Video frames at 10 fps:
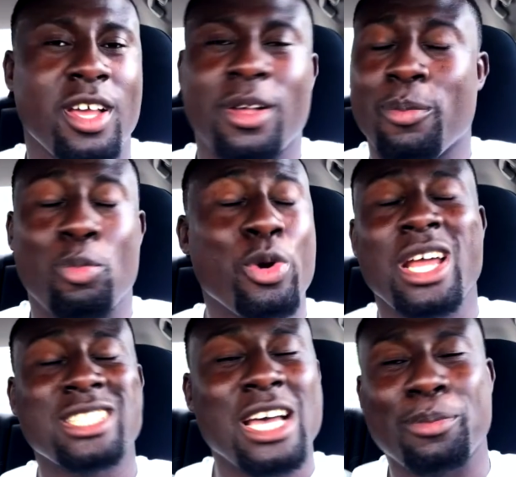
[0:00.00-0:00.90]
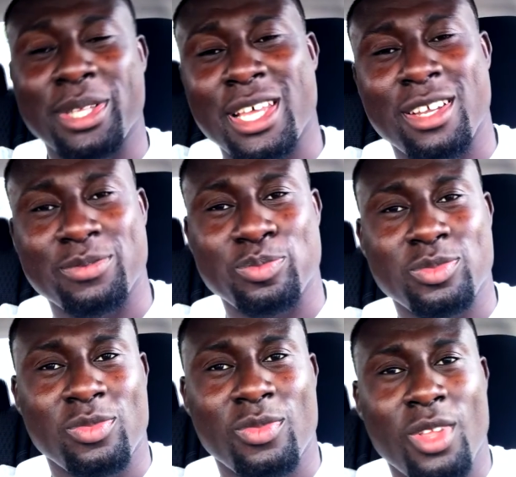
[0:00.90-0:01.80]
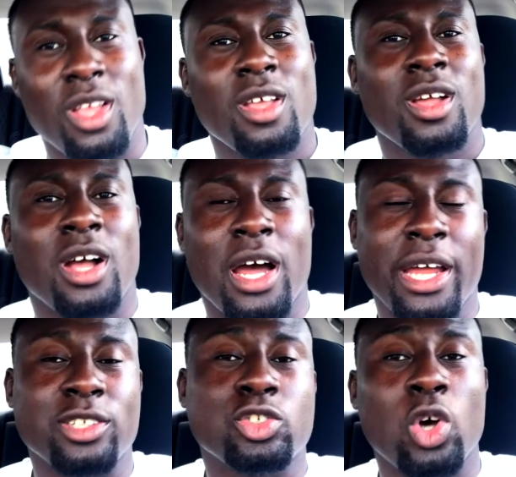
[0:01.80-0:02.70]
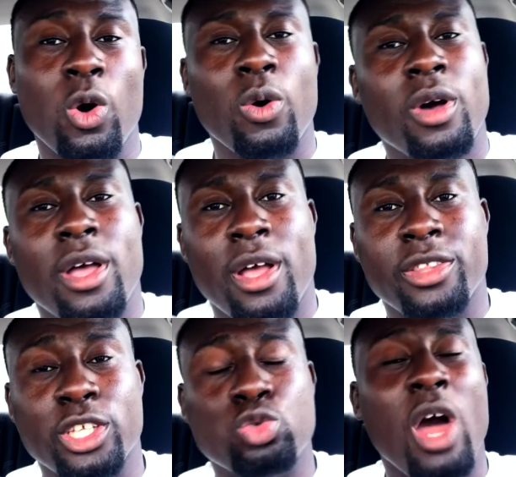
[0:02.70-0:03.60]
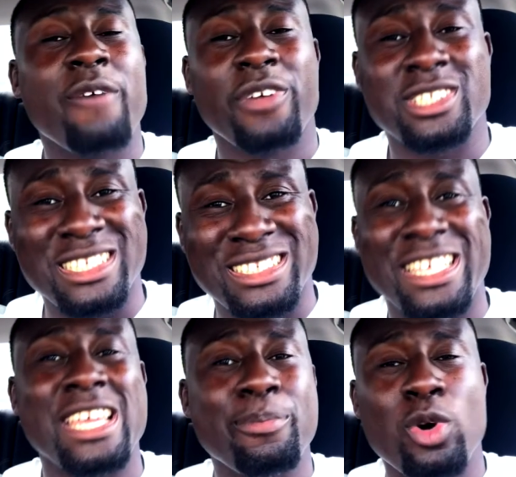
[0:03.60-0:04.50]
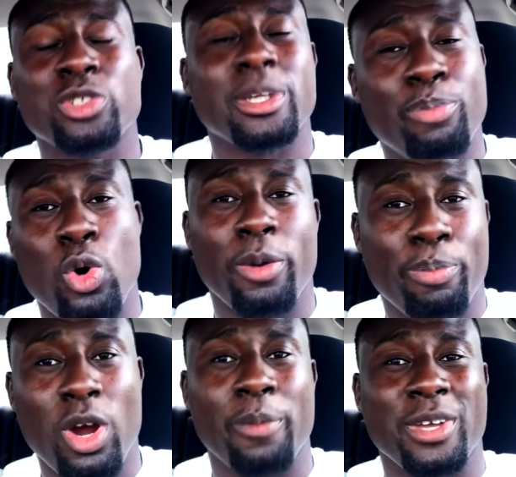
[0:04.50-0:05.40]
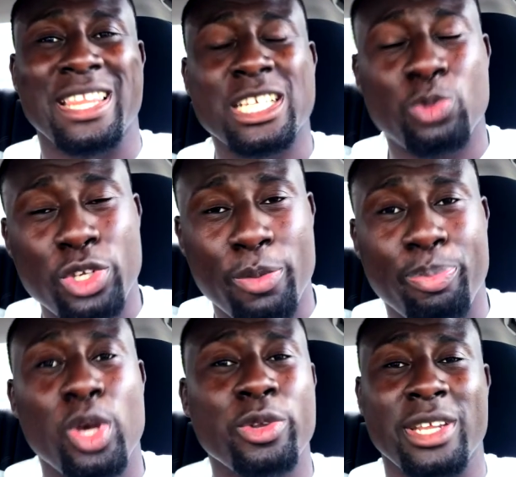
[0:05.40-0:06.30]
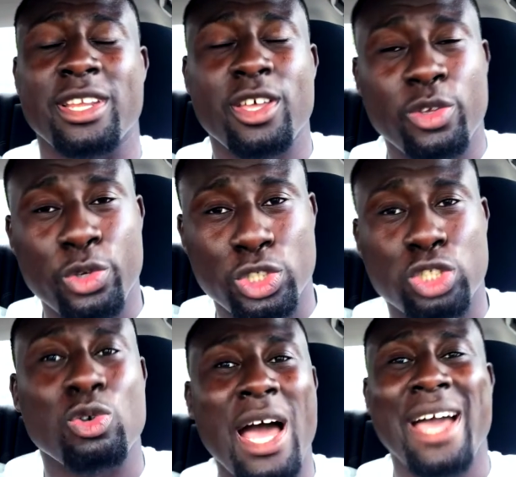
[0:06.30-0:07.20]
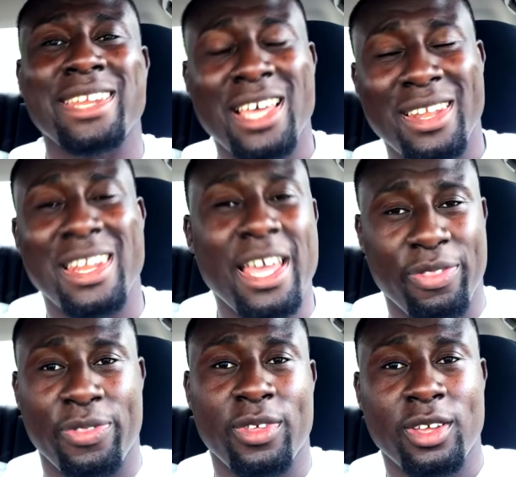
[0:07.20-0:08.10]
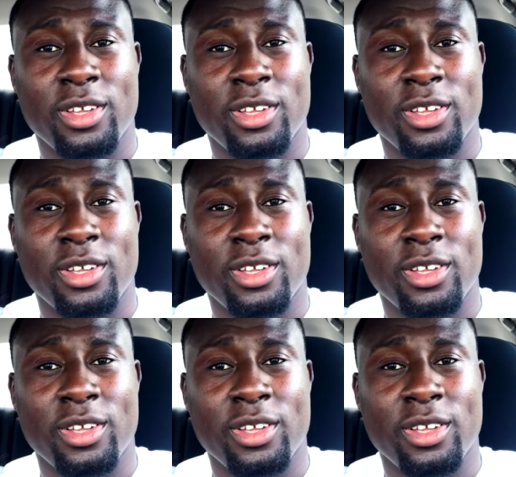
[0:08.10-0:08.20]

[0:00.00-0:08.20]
But we're not talking about that. All right. So the drive phase is the most important part, because that's when you're building your stride length.